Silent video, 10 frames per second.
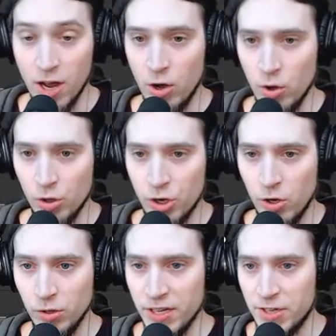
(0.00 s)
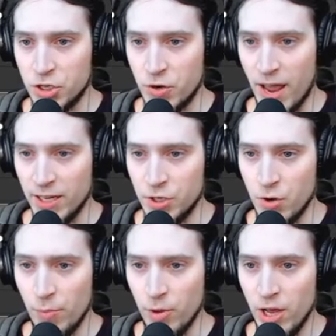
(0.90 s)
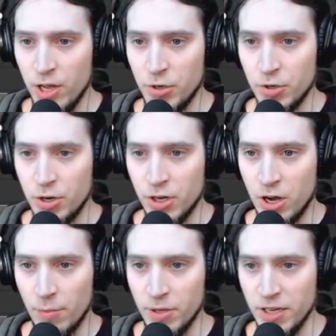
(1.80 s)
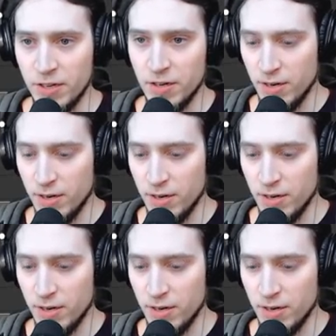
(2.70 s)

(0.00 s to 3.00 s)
hold Alt and drag and drop, you're gonna copy it.